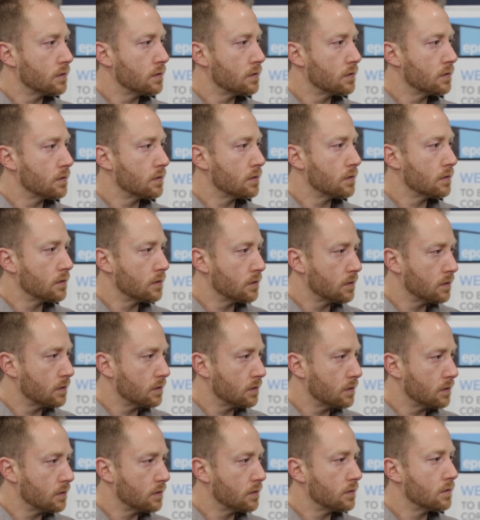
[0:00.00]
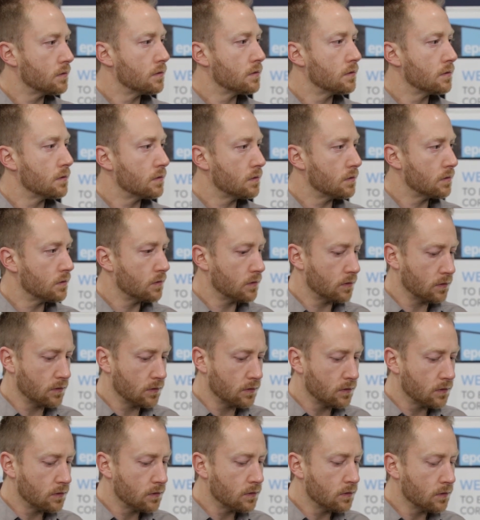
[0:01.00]

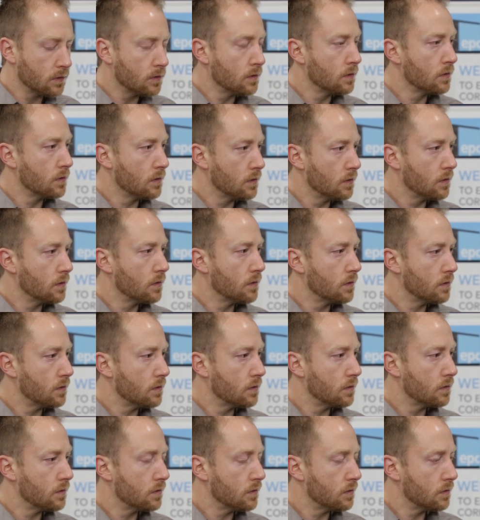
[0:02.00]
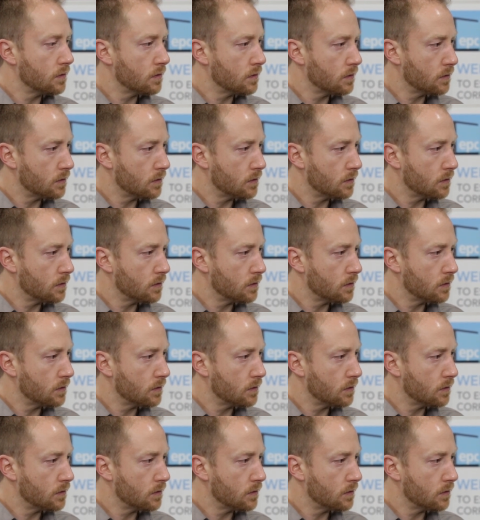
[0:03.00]
(not speaking)